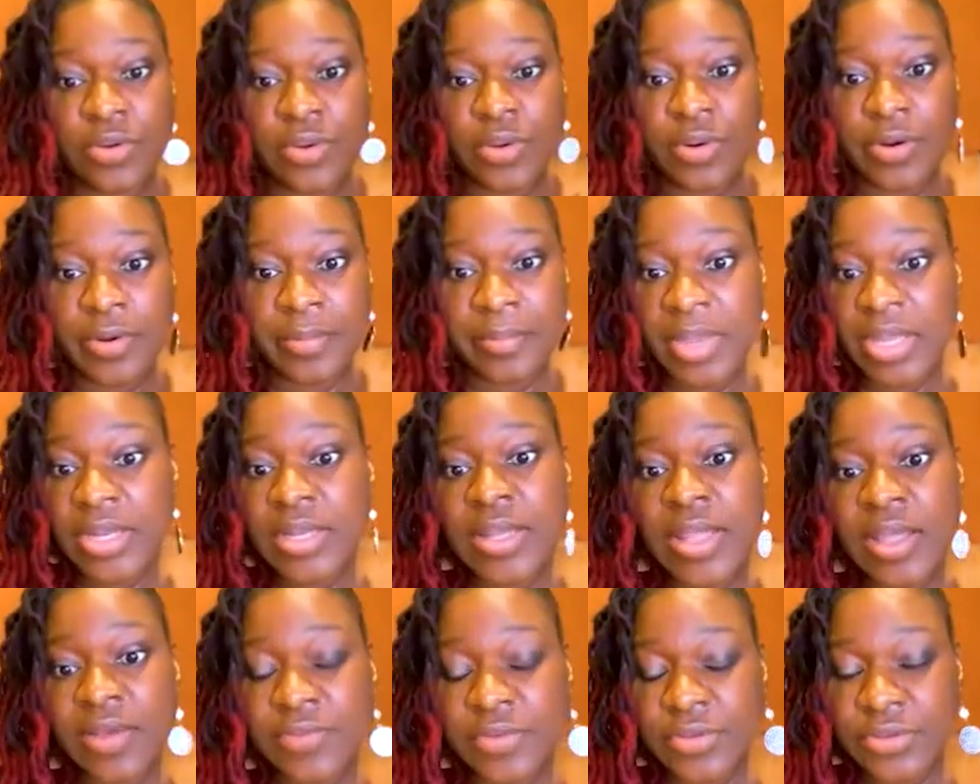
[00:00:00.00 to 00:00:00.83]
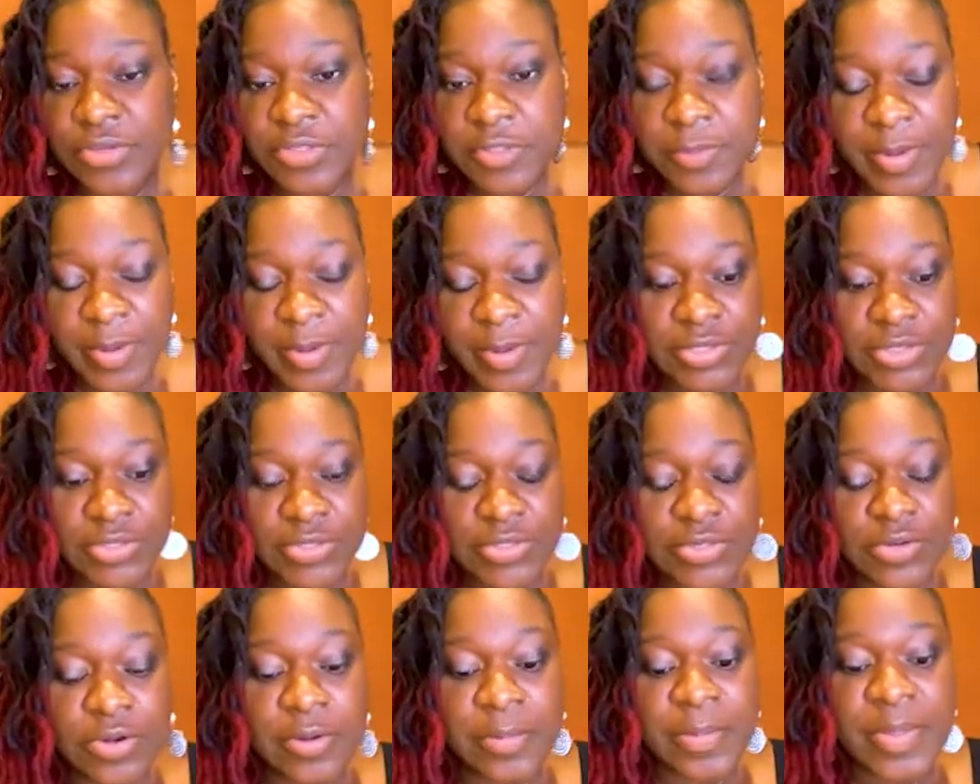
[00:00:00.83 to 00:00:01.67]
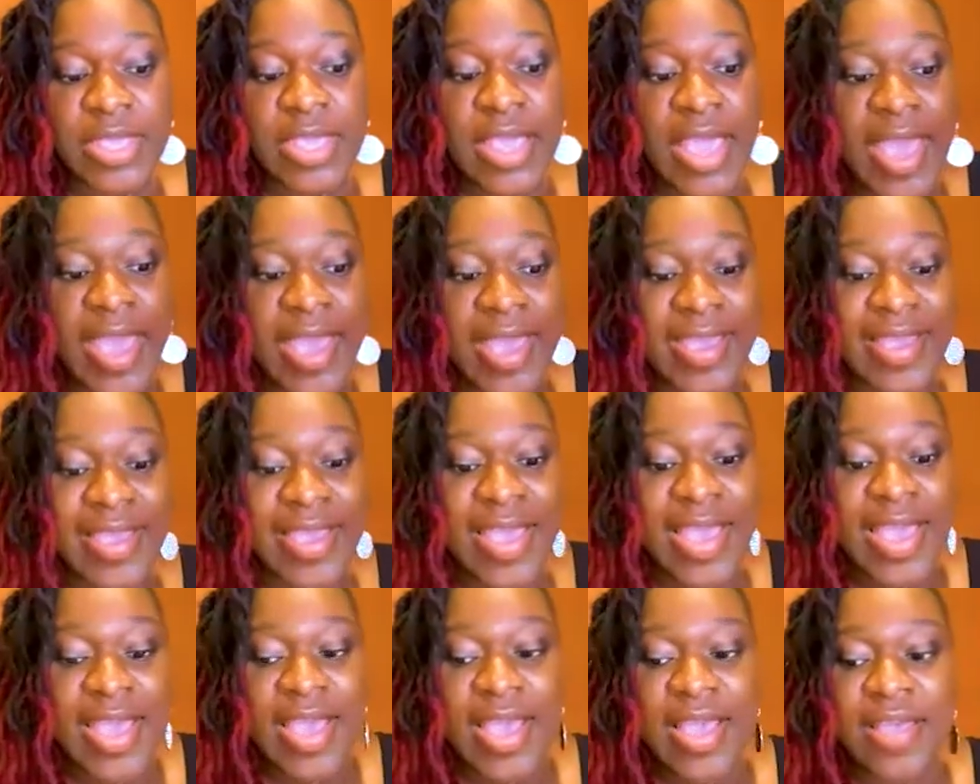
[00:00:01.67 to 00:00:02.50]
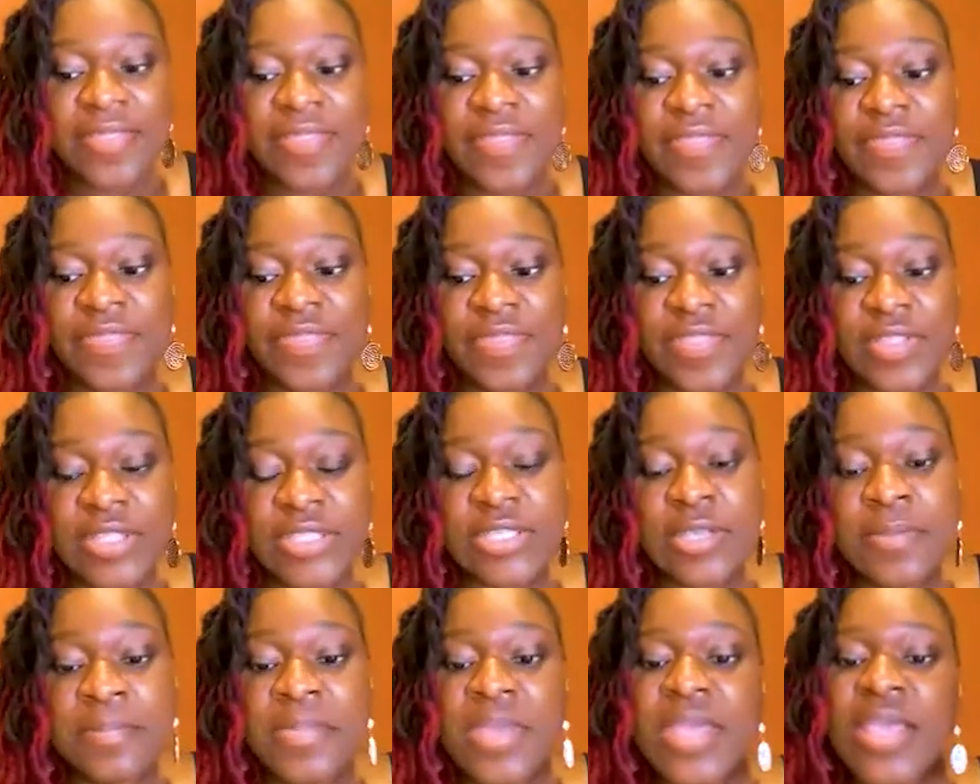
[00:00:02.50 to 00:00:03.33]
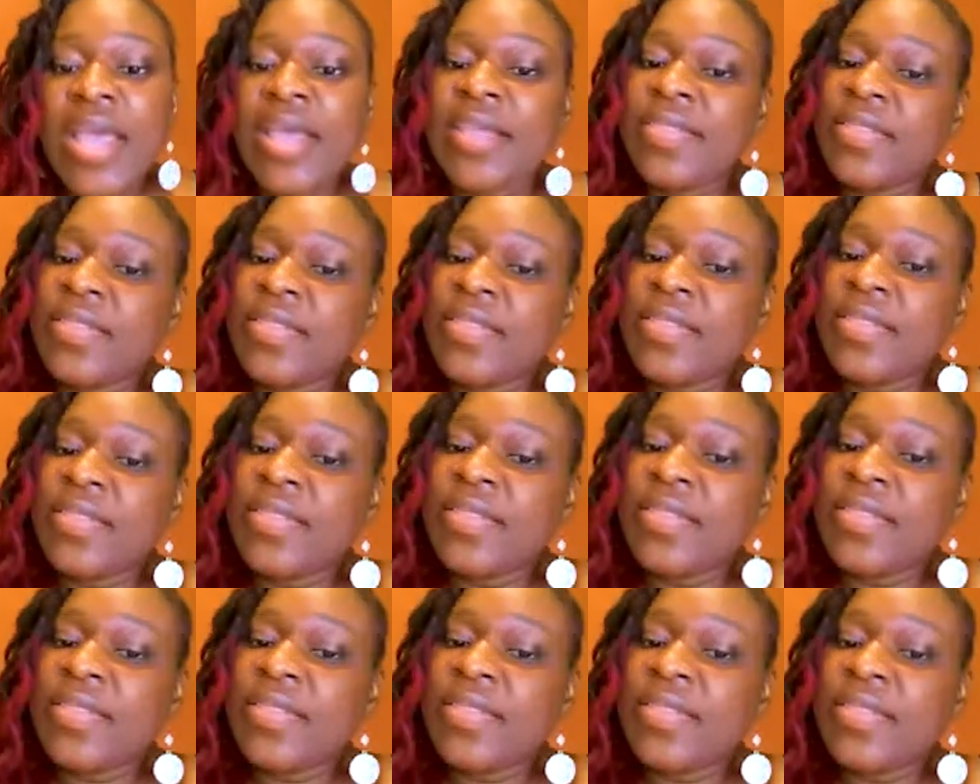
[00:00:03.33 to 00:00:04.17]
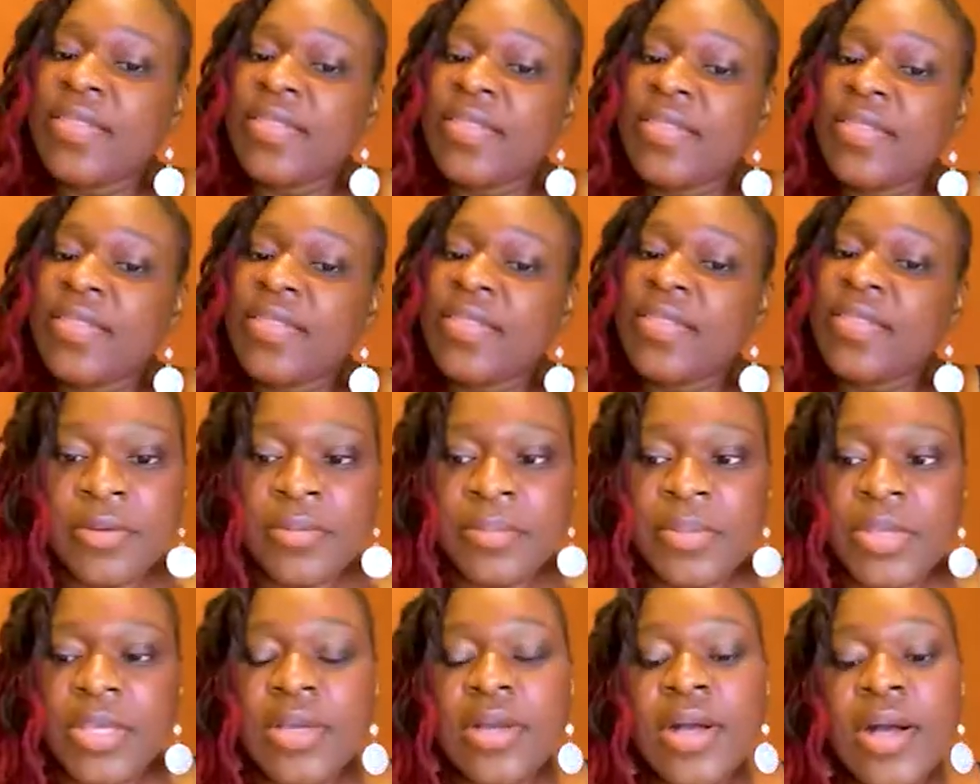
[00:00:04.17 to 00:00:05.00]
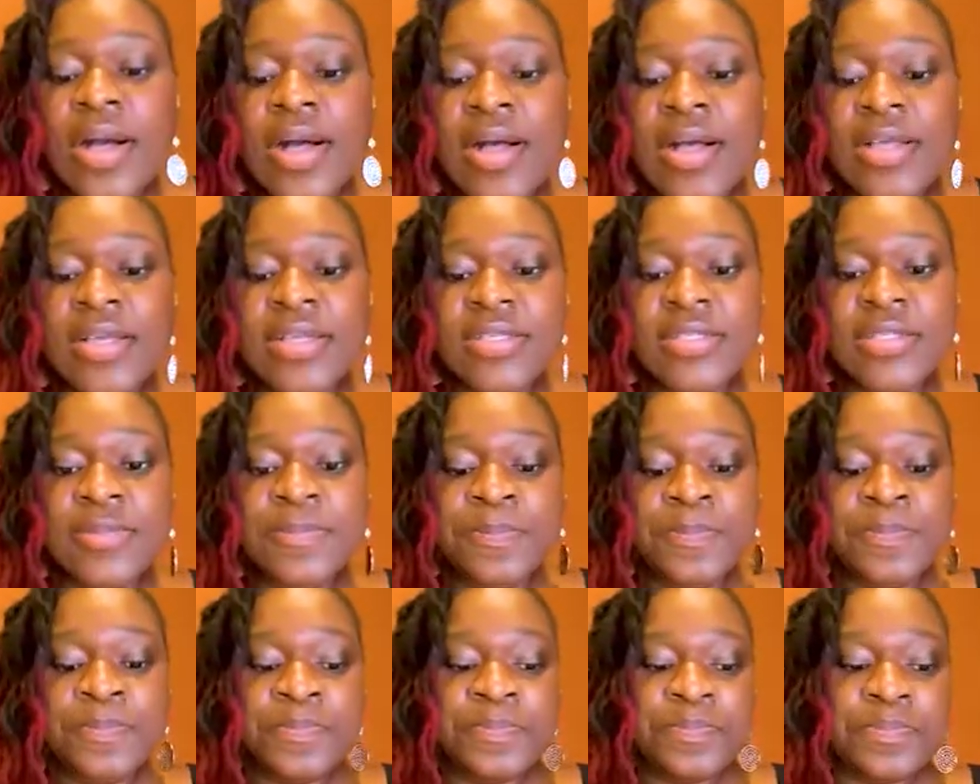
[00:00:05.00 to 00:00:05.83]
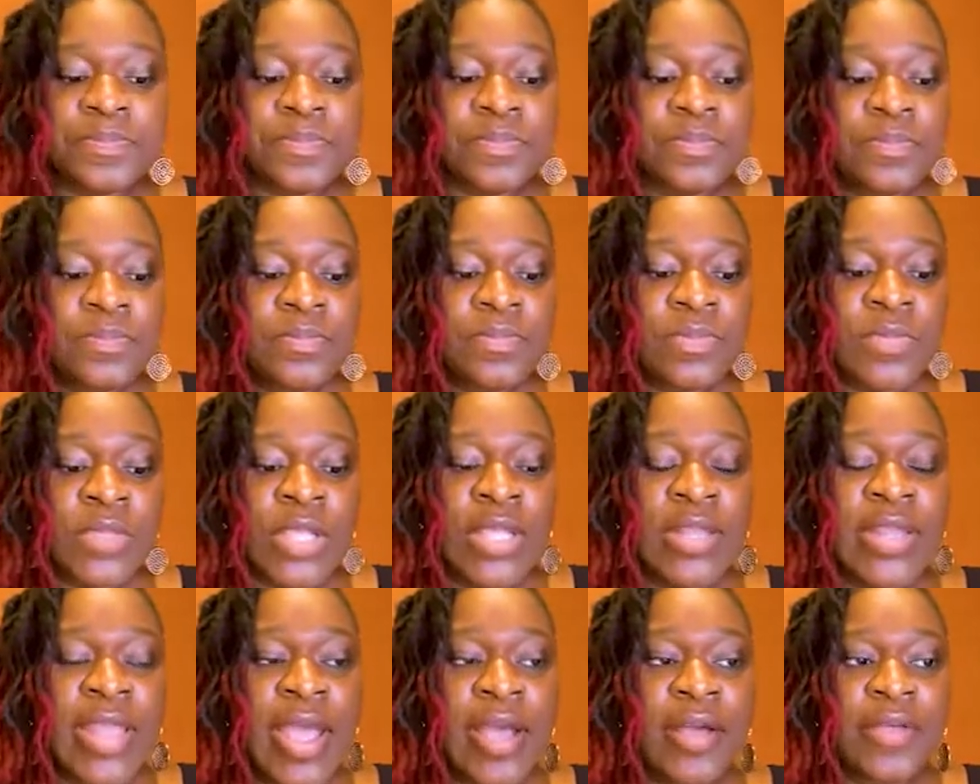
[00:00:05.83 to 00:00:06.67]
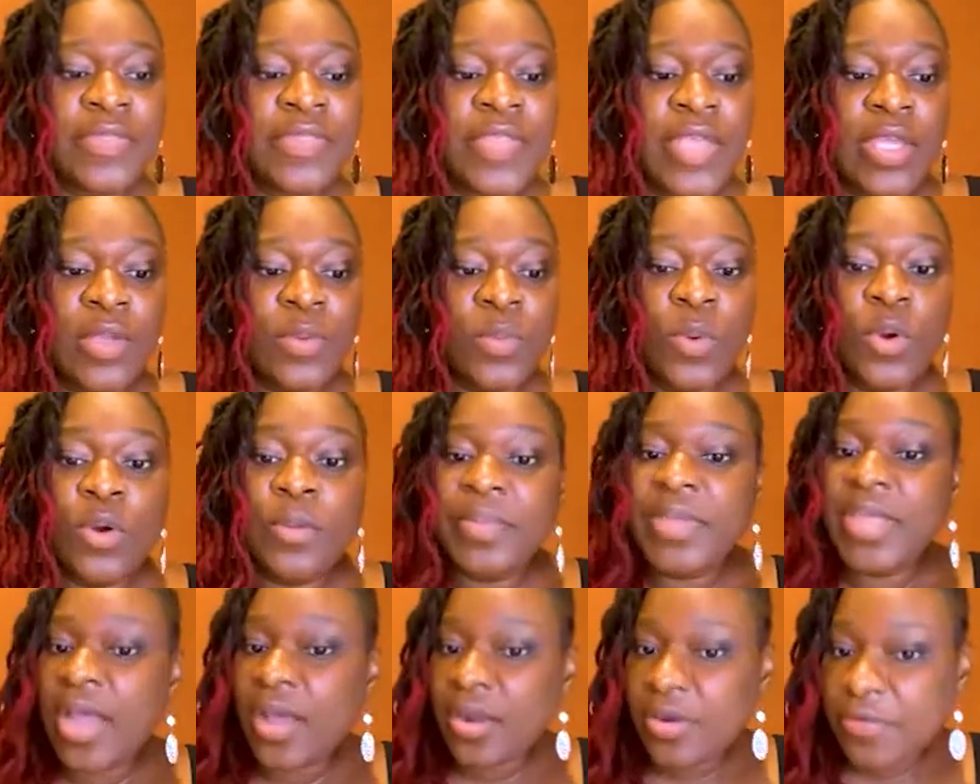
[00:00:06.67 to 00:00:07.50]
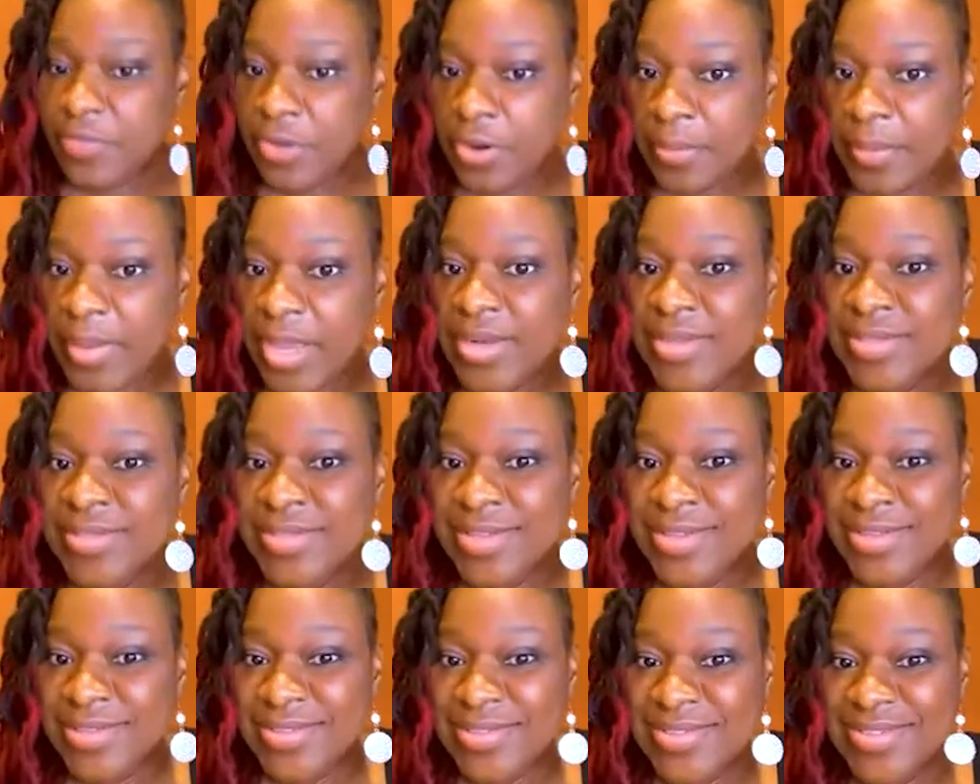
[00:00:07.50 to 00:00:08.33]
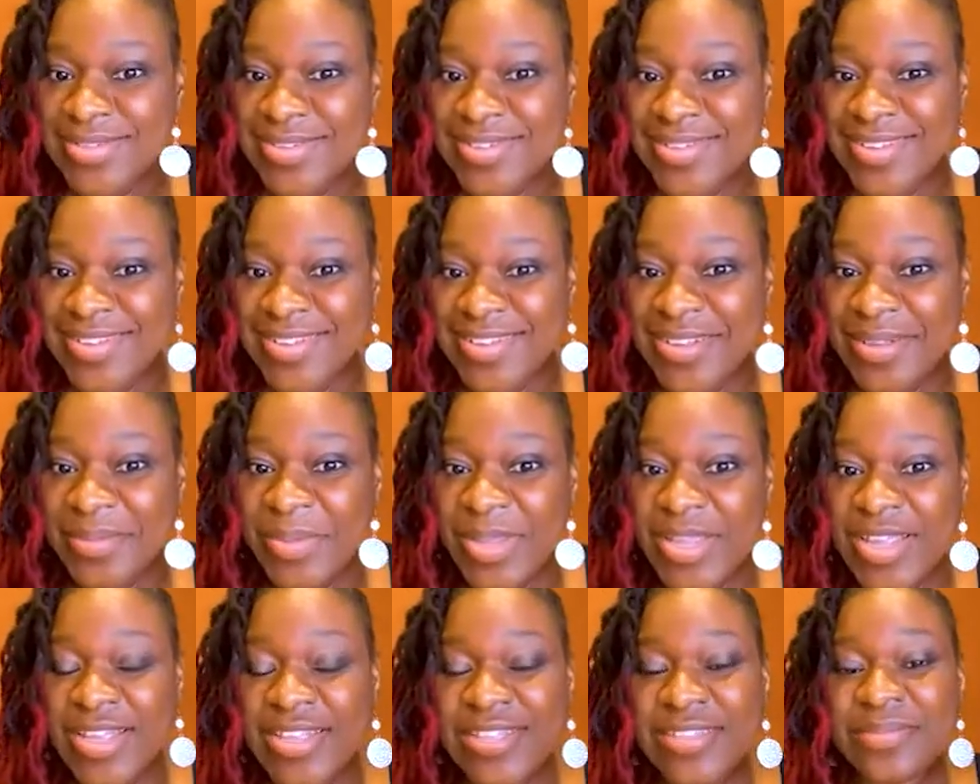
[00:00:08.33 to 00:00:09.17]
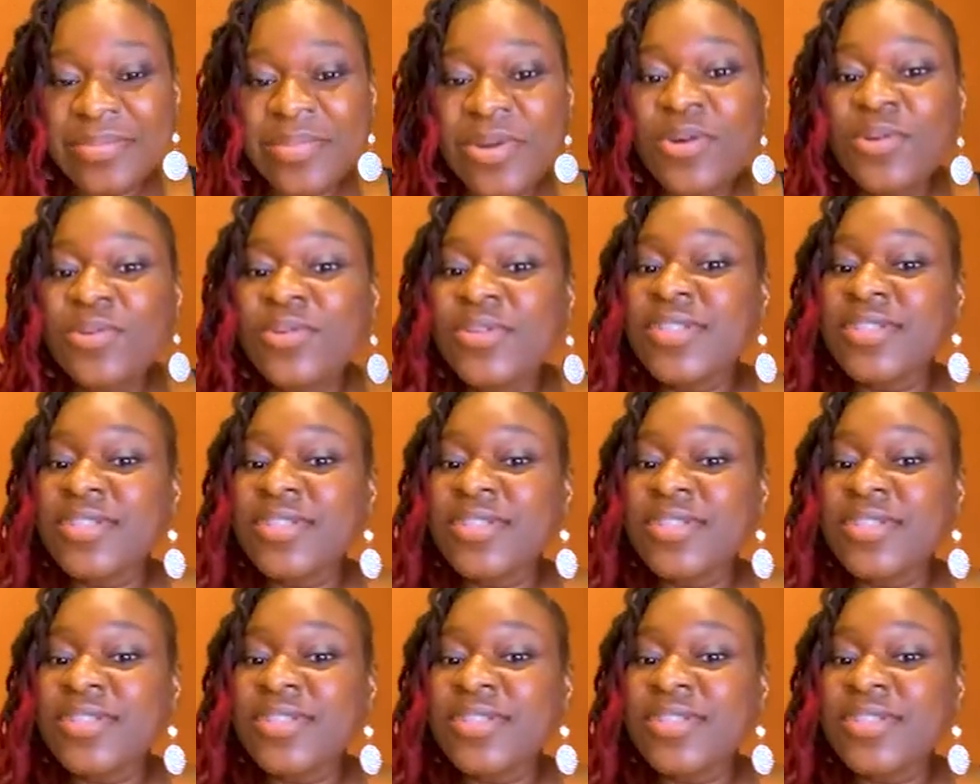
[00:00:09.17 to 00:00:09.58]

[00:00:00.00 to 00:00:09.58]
or a mid-level nurse practitioner or PA. And to me, I think that's really important because now they won't be out of their medicines, because most